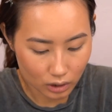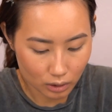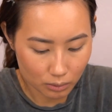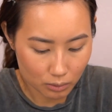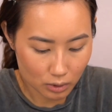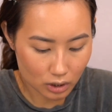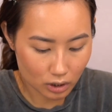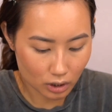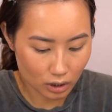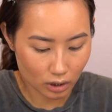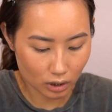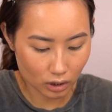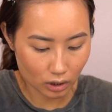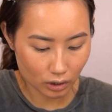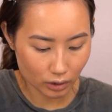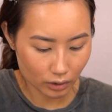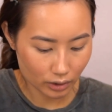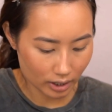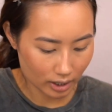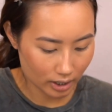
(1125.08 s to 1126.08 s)
I'm just going to
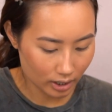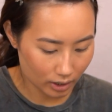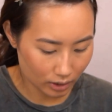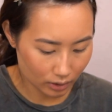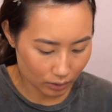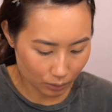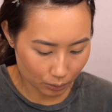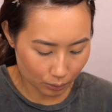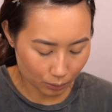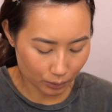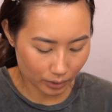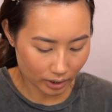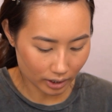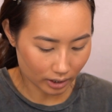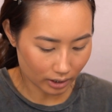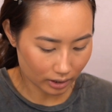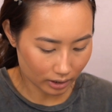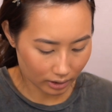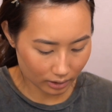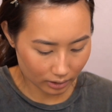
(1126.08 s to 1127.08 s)
go in
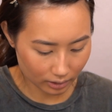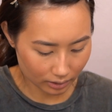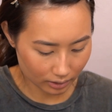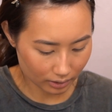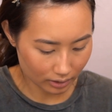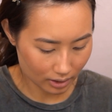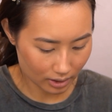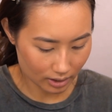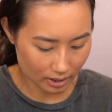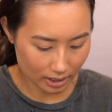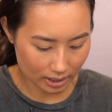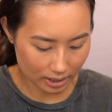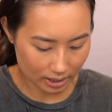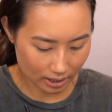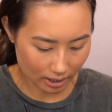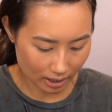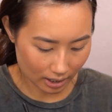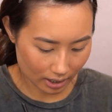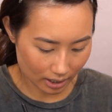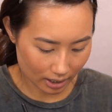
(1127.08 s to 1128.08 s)
with the
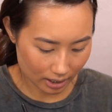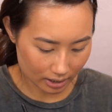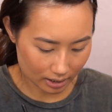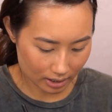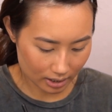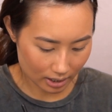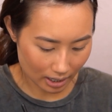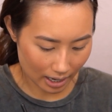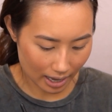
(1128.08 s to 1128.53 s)
Tarte